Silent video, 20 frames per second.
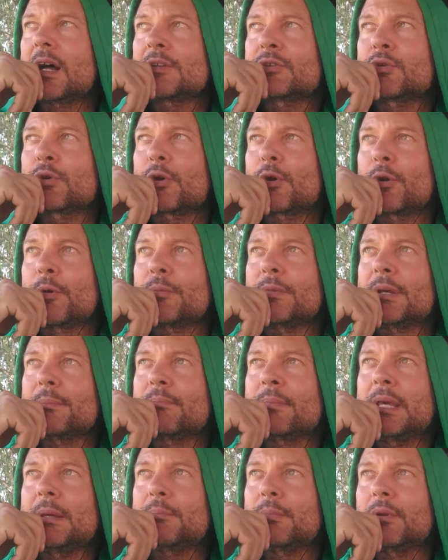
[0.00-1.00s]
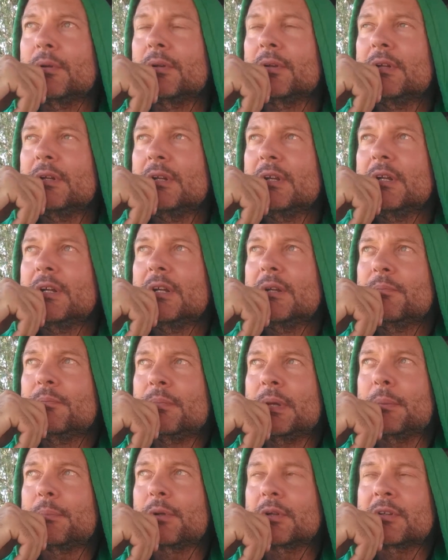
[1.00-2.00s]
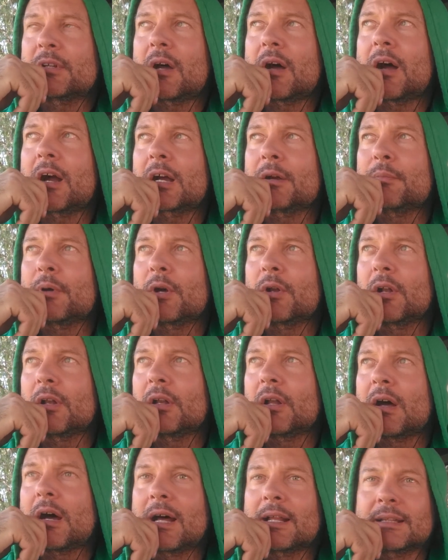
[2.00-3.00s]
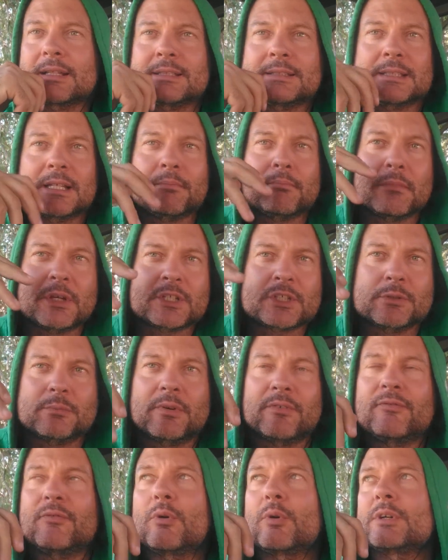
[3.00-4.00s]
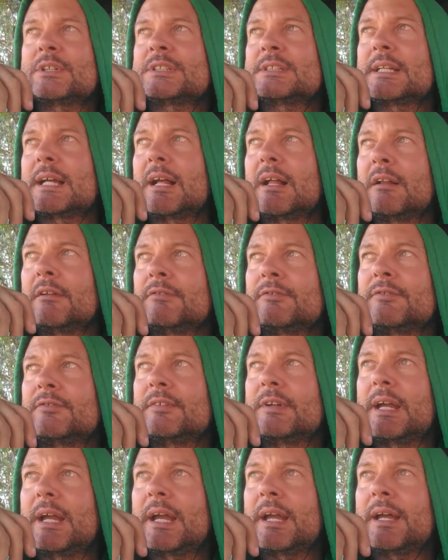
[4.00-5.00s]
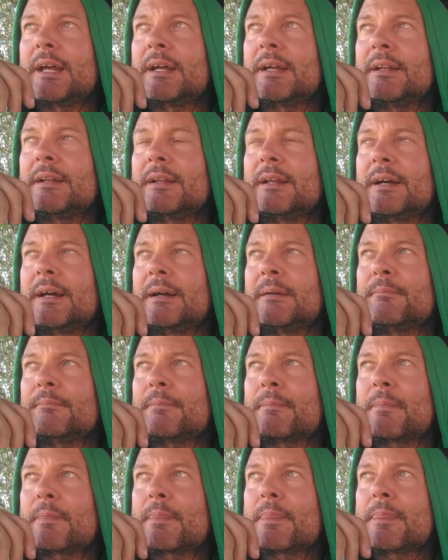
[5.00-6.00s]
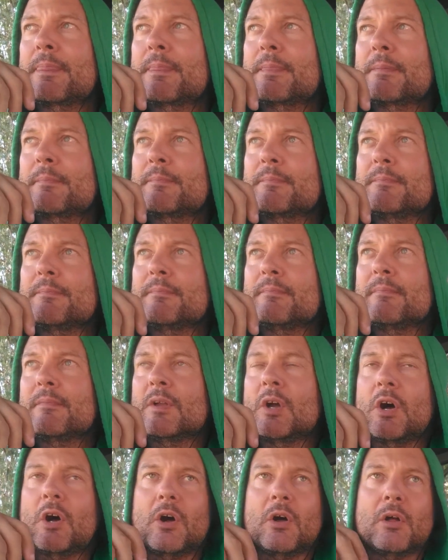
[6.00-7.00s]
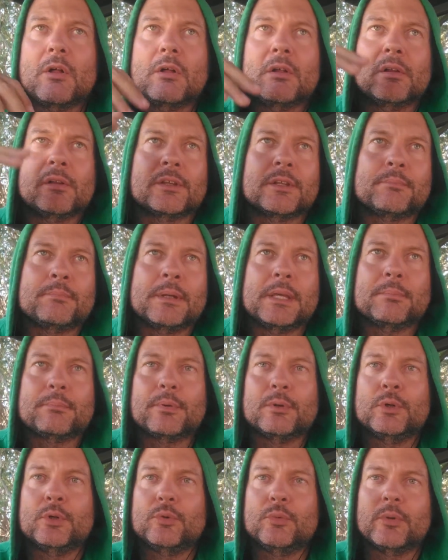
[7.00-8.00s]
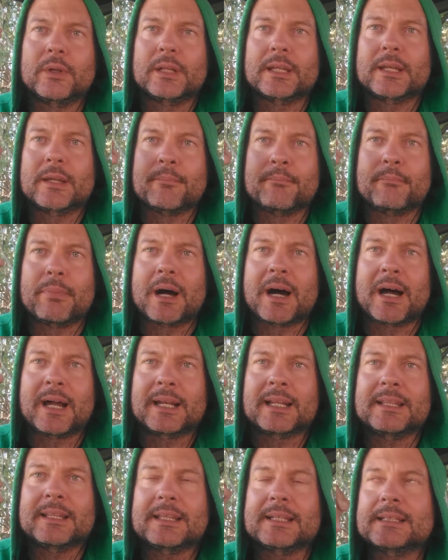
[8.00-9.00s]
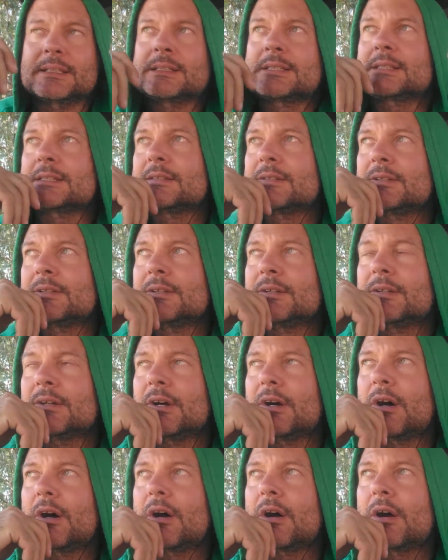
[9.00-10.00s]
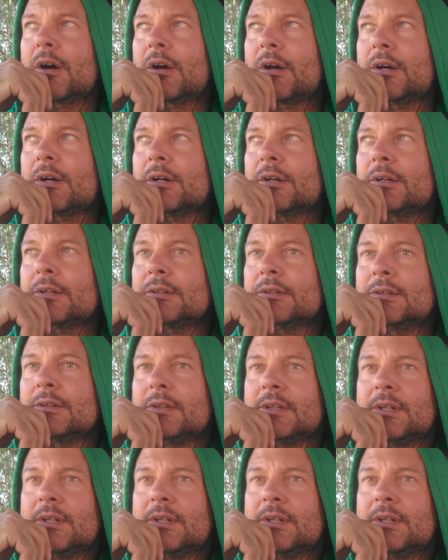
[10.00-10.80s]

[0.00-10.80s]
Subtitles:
term that people talk about a lot. They say mission before self, and all the people who really embody this are